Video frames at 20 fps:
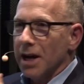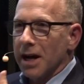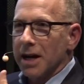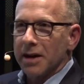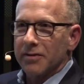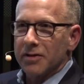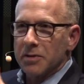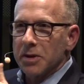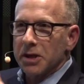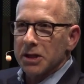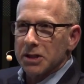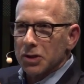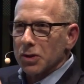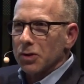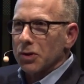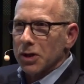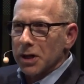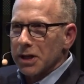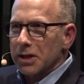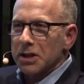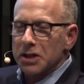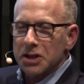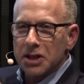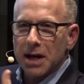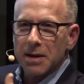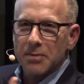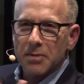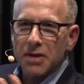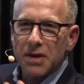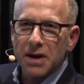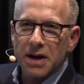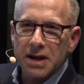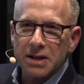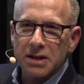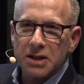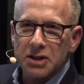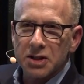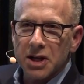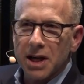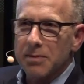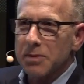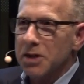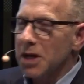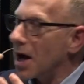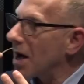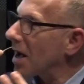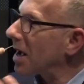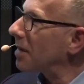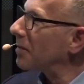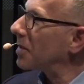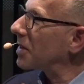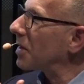and everybody's learning the same thing at the same time.